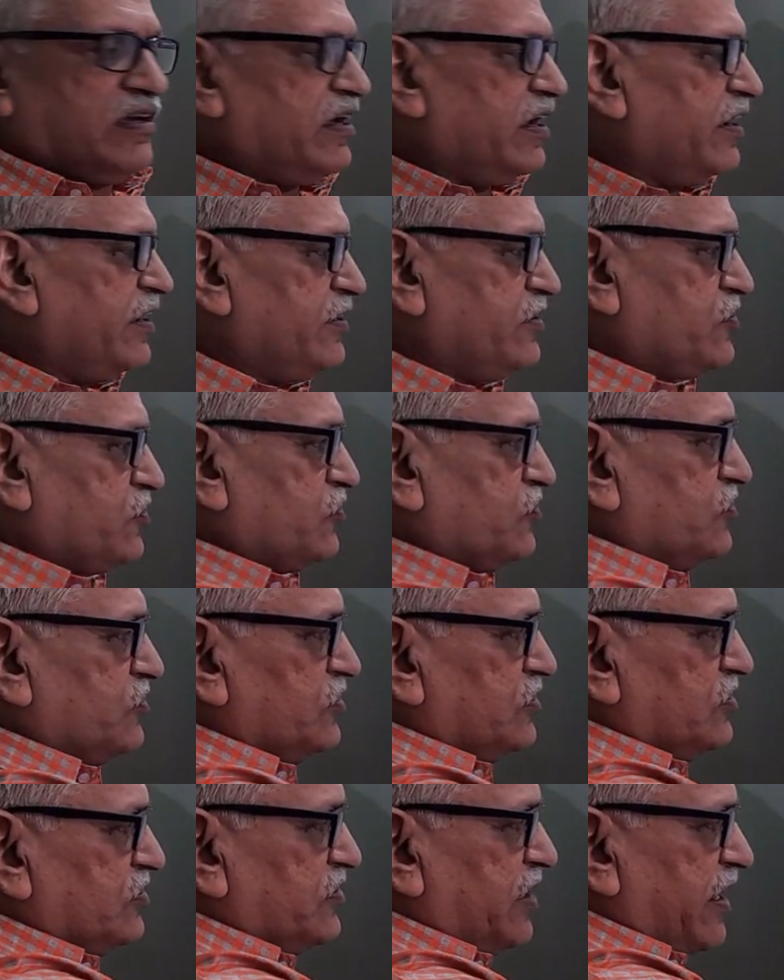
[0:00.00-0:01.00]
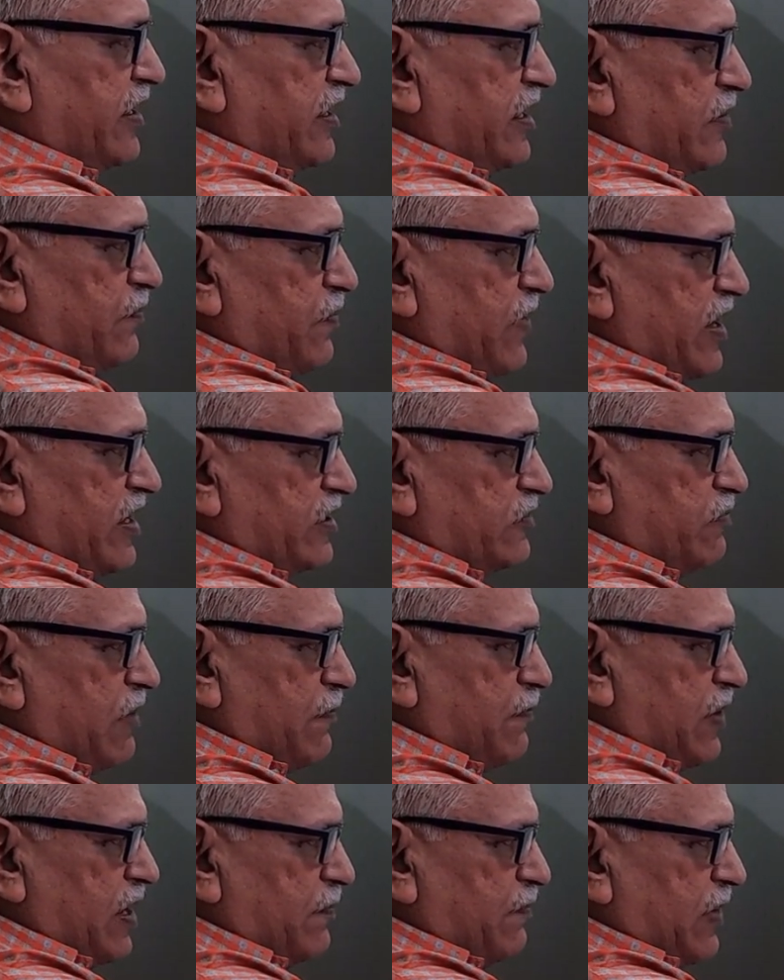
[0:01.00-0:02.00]
into sin n pi x by
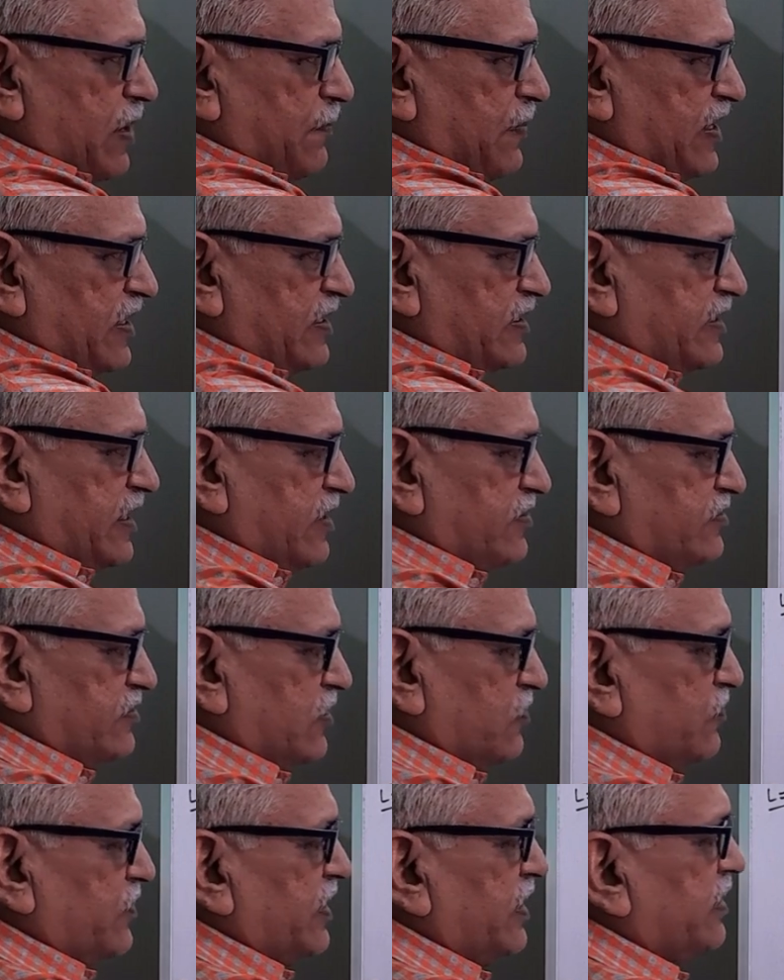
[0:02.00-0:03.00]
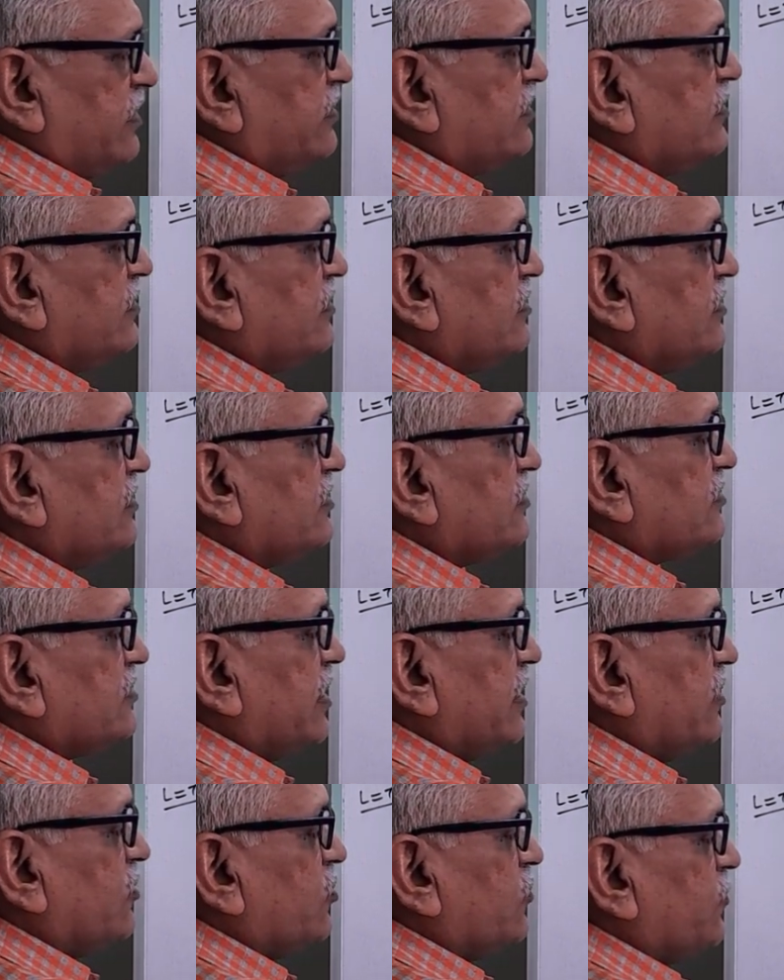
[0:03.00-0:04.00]
pi get cancelled, we get
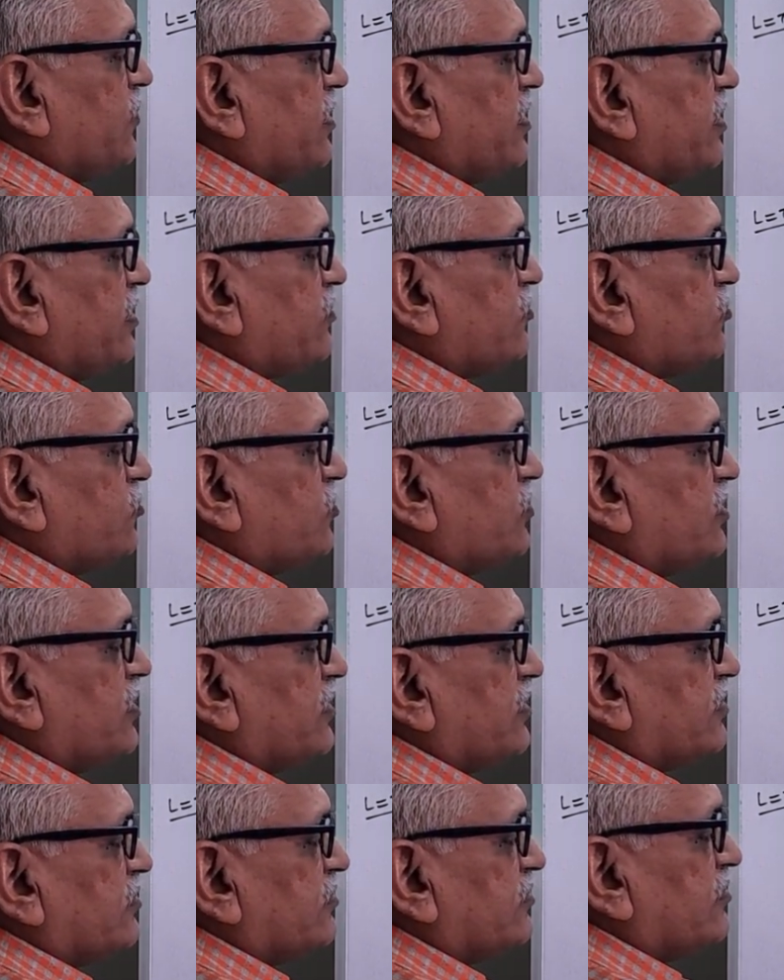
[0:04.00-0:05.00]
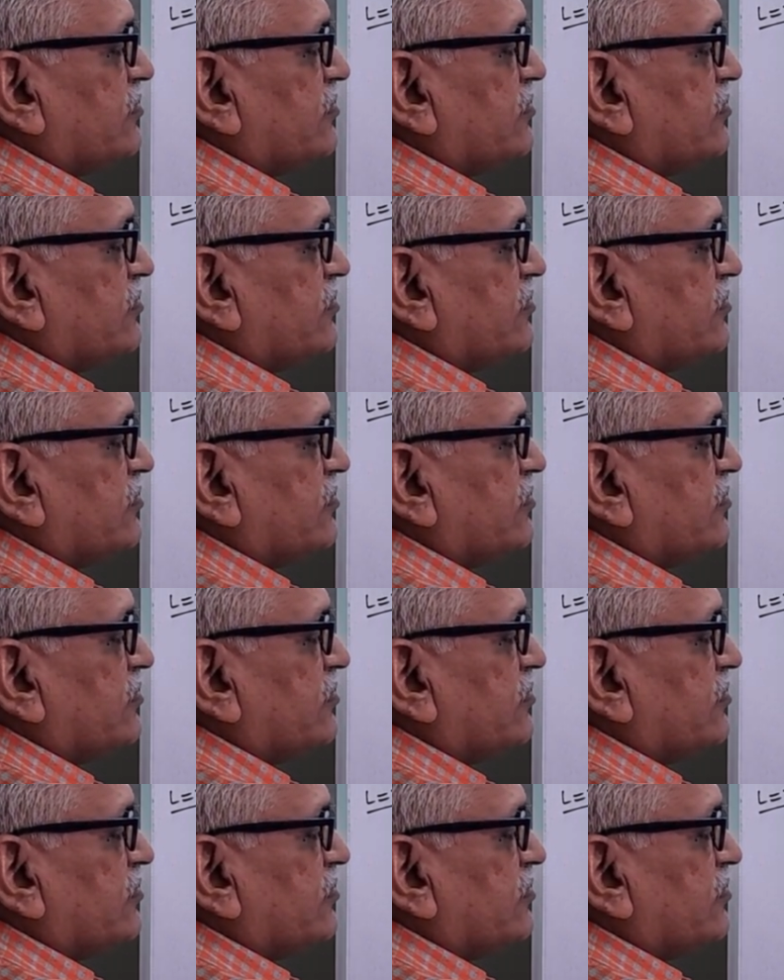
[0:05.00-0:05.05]
sin of nx only.